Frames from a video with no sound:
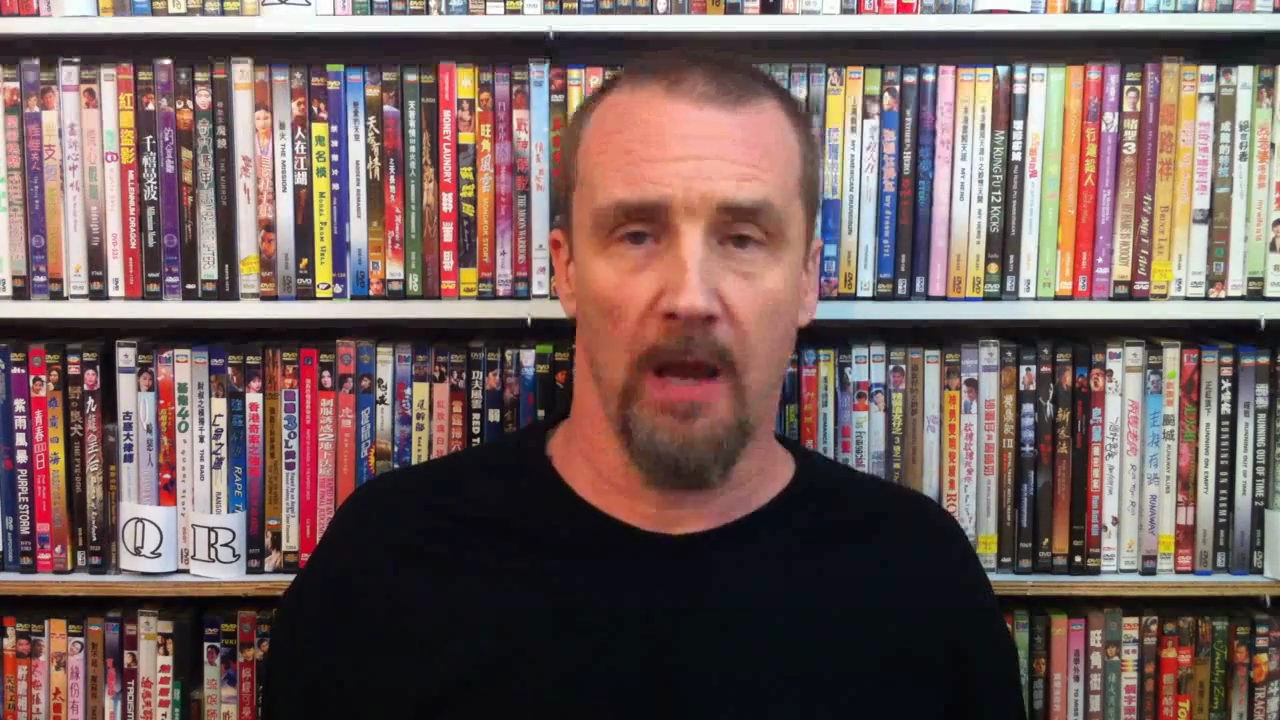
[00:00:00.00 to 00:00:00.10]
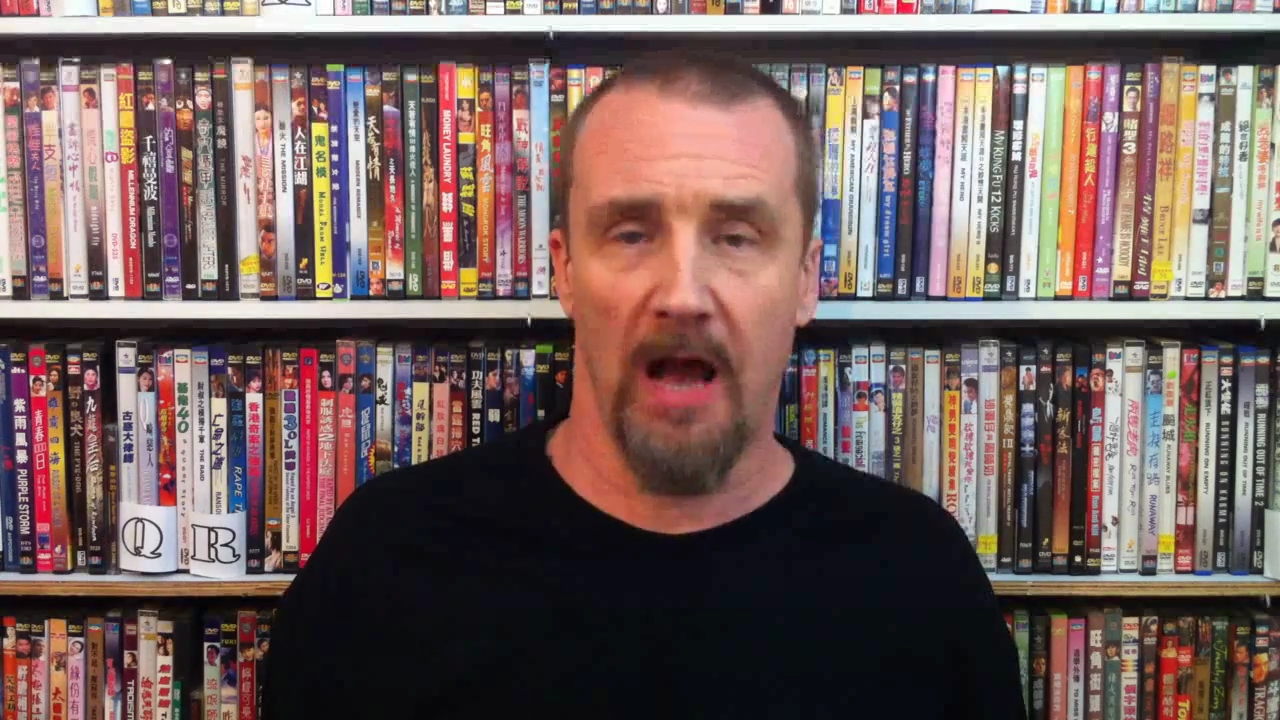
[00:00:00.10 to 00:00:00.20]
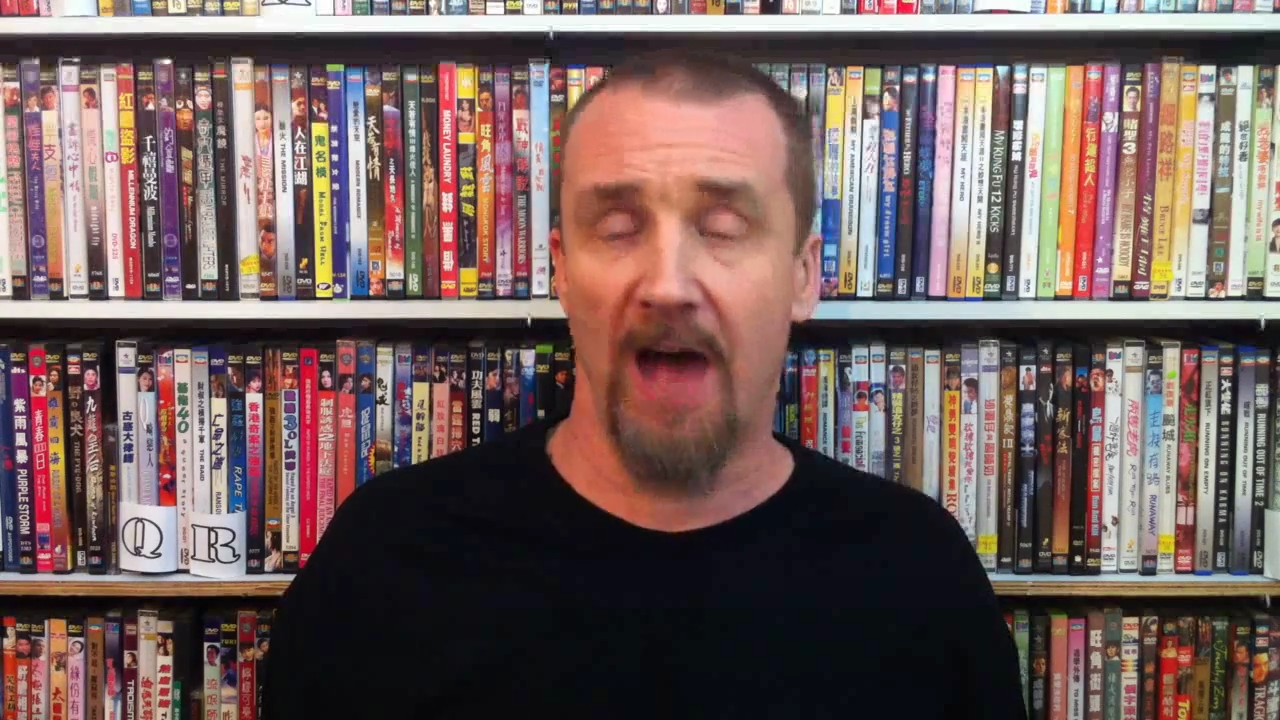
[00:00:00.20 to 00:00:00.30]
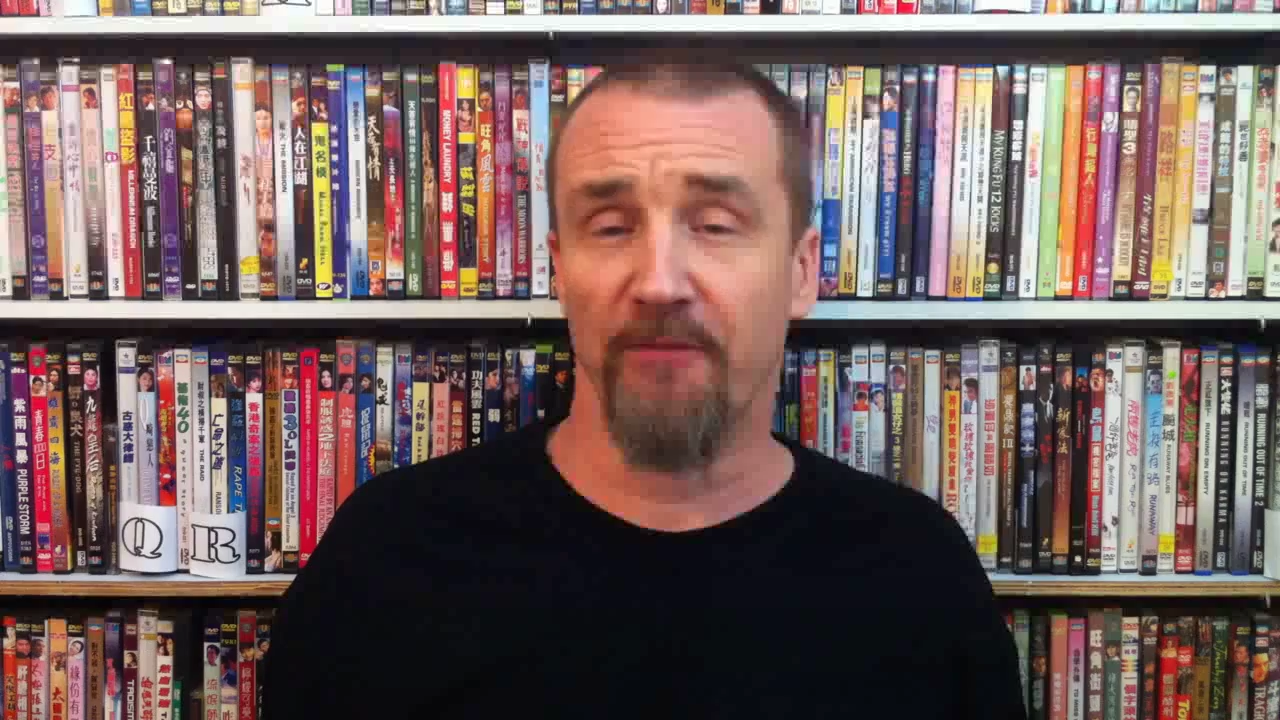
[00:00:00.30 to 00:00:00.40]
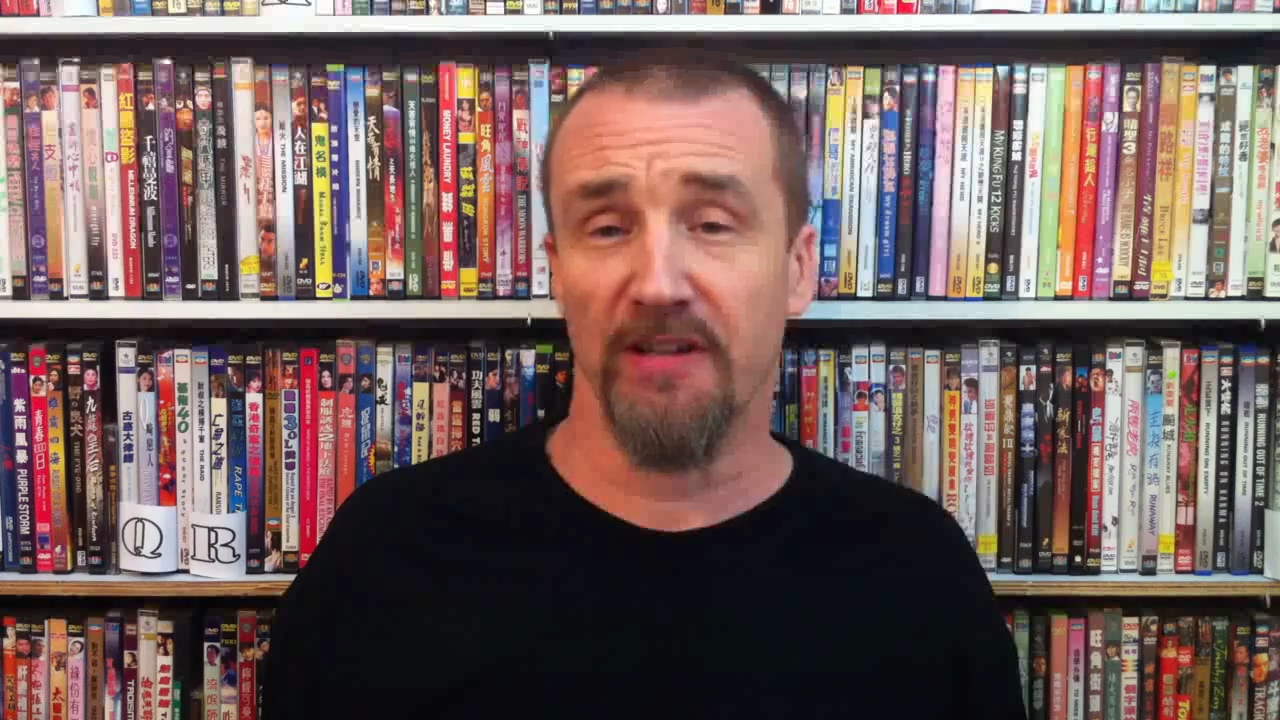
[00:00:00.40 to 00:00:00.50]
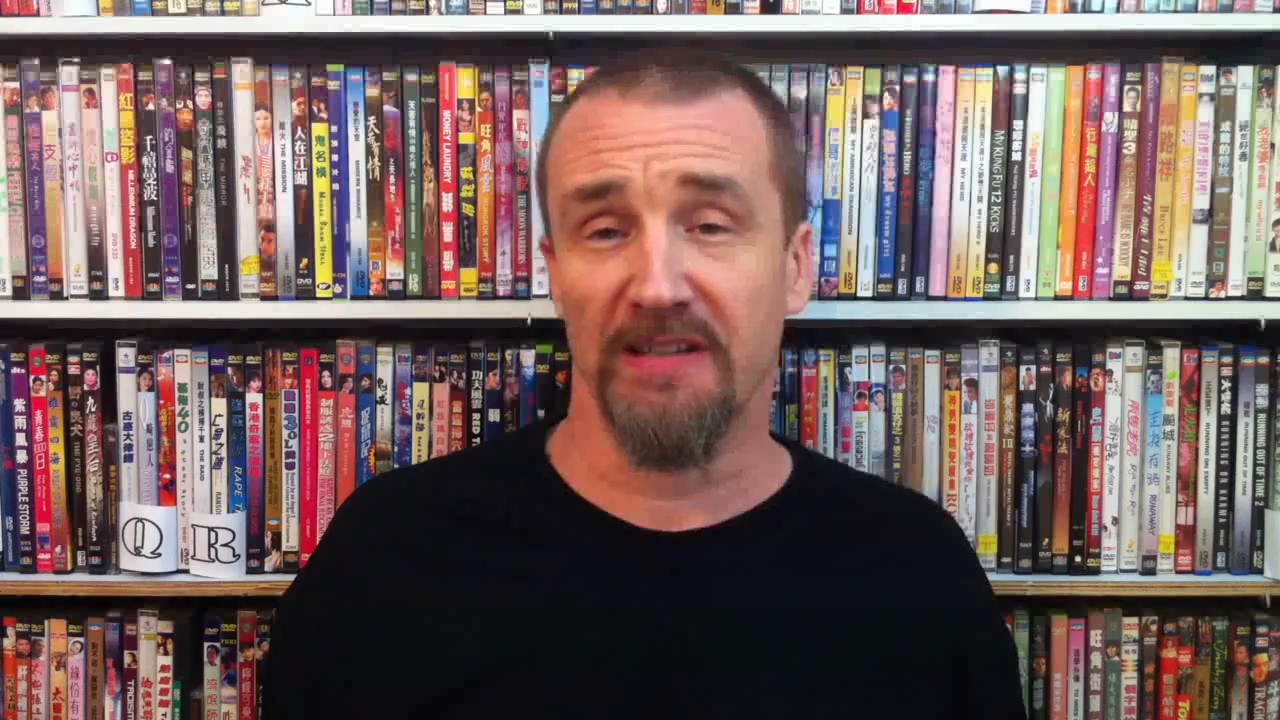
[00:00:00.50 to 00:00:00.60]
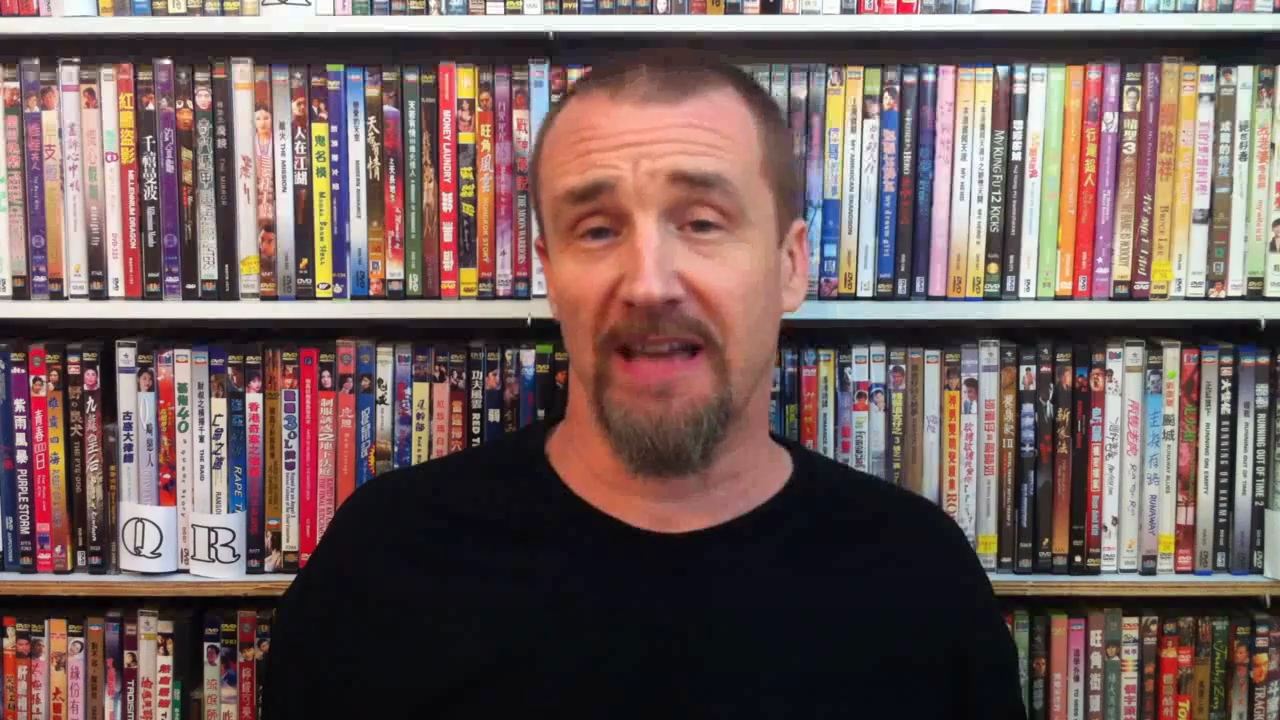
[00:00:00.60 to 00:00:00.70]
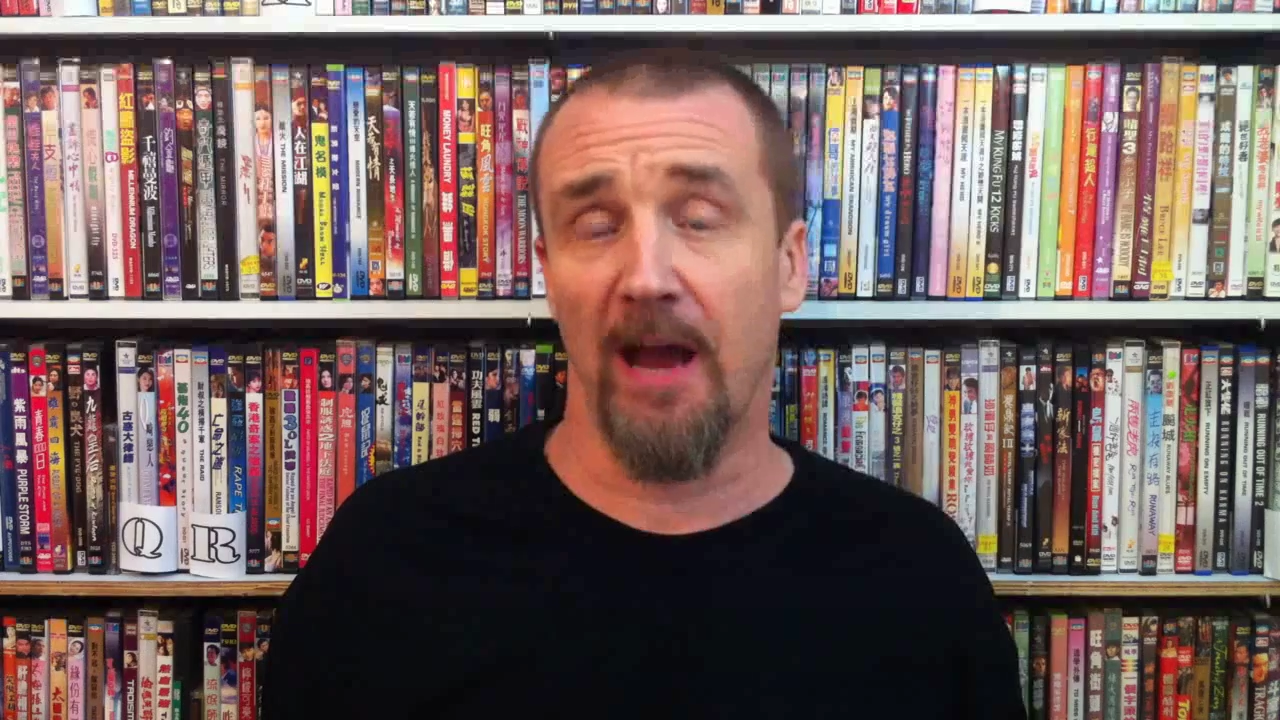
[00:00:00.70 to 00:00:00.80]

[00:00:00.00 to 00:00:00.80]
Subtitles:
Obviously,